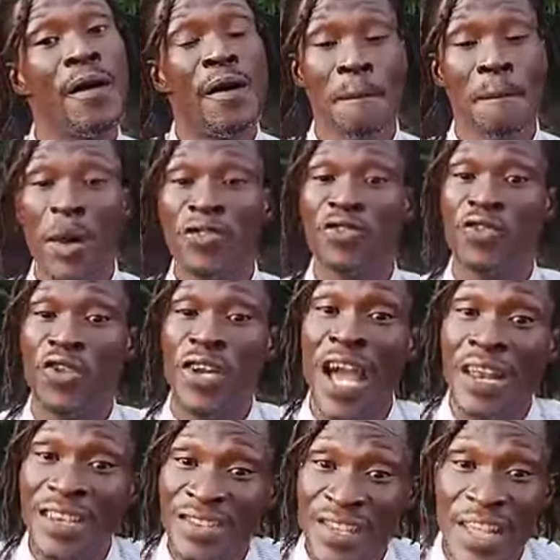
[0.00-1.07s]
But
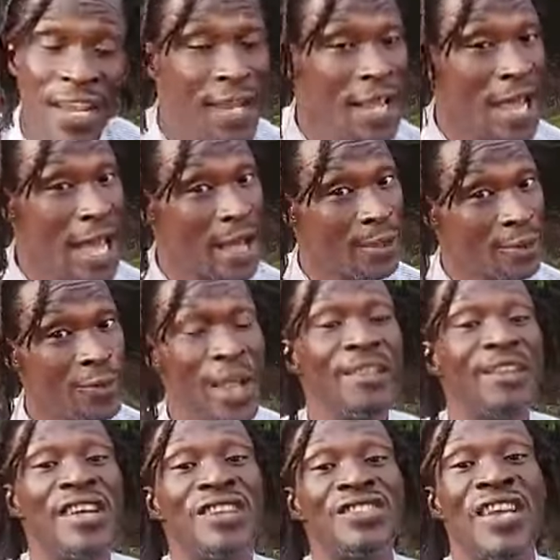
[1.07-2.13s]
journalists, they do them
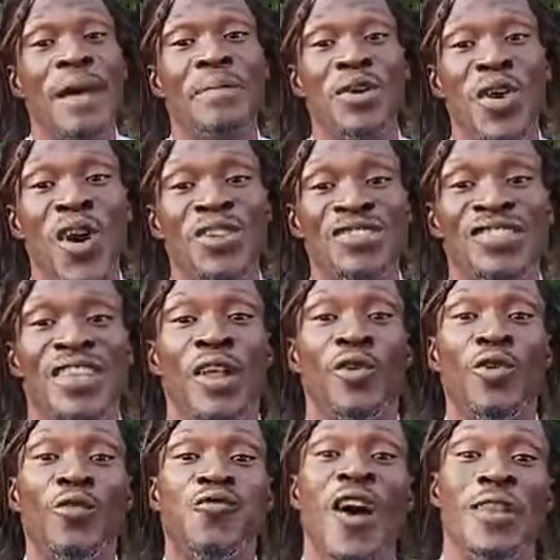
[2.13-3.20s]
things here because they, they
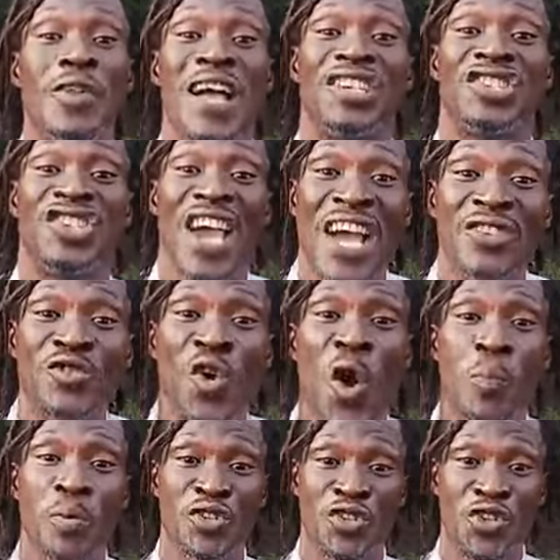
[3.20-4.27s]
look for another chance or
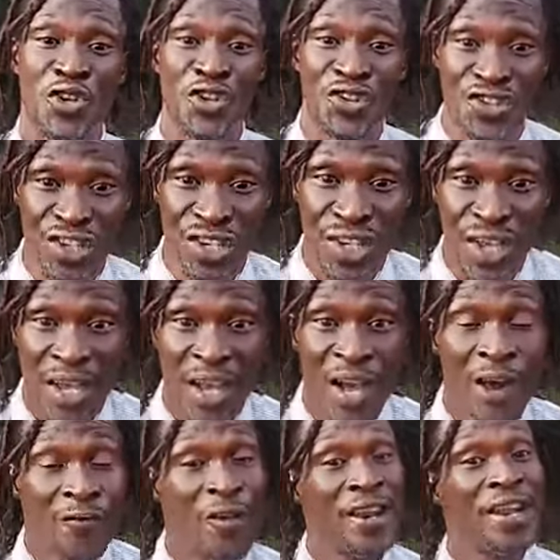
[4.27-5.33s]
opportunity.
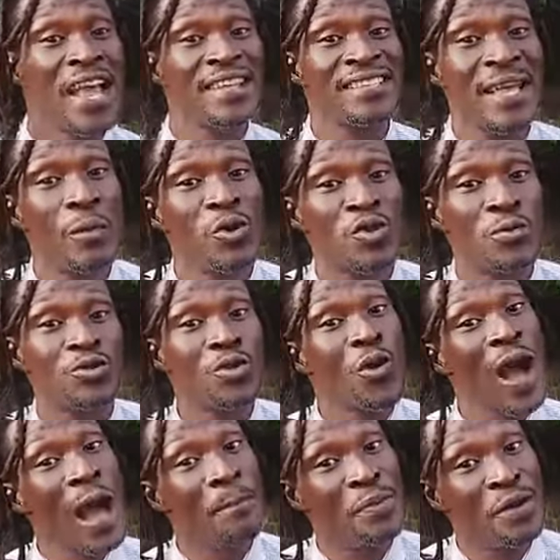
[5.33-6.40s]
for the next time something will
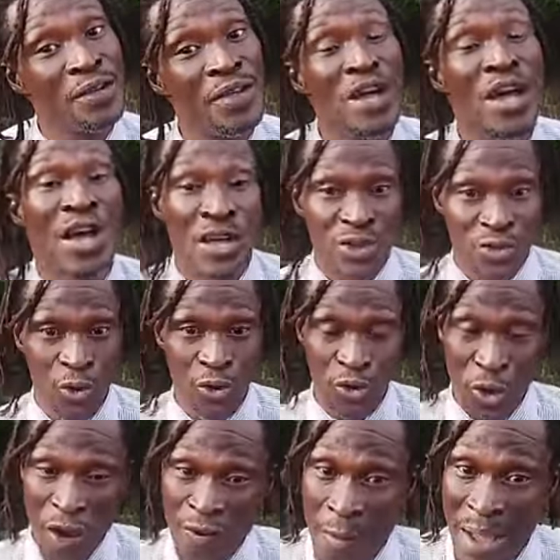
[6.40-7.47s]
happen, so
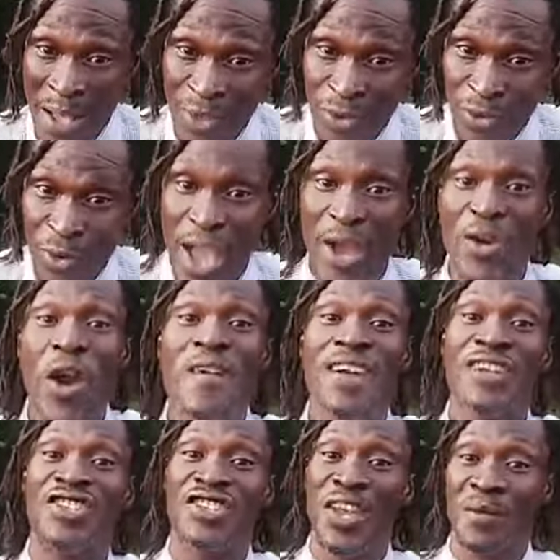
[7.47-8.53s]
governments go
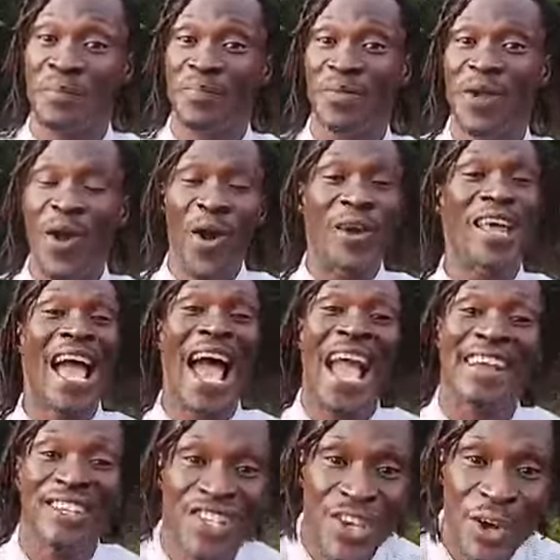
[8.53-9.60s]
encourage them. Or the
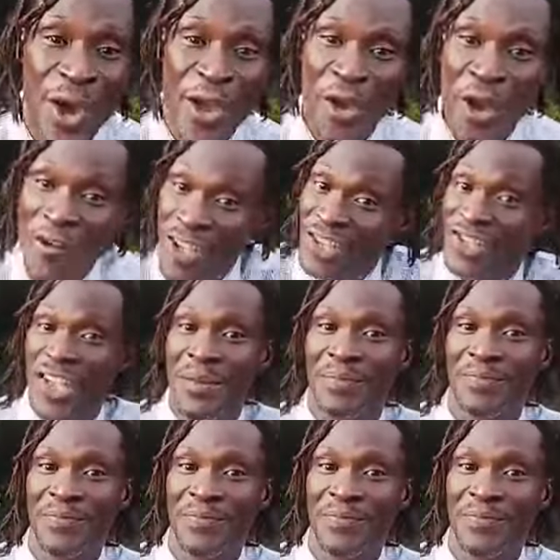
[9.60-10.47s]
IG go encourage them.